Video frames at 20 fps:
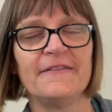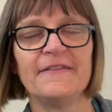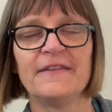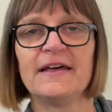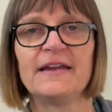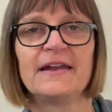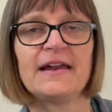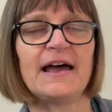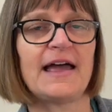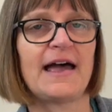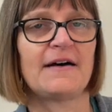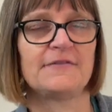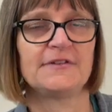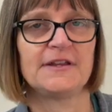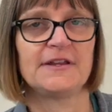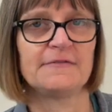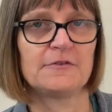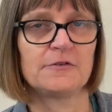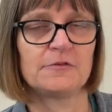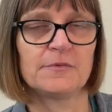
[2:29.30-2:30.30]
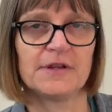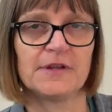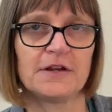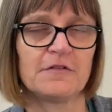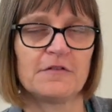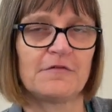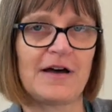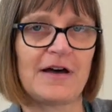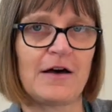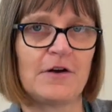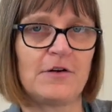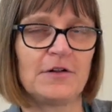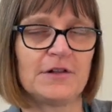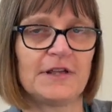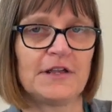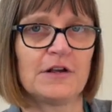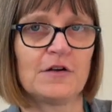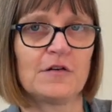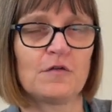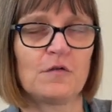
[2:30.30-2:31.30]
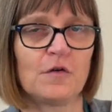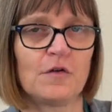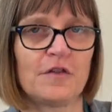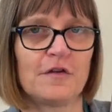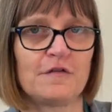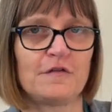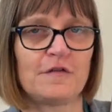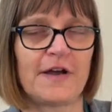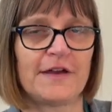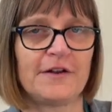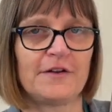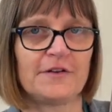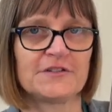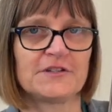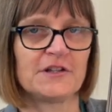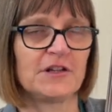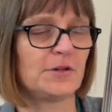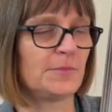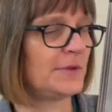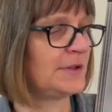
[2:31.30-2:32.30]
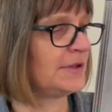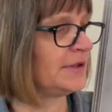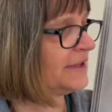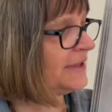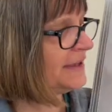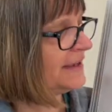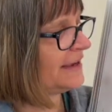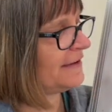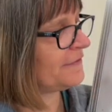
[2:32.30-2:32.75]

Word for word: then I haven't even written a vowel here for the final syllable.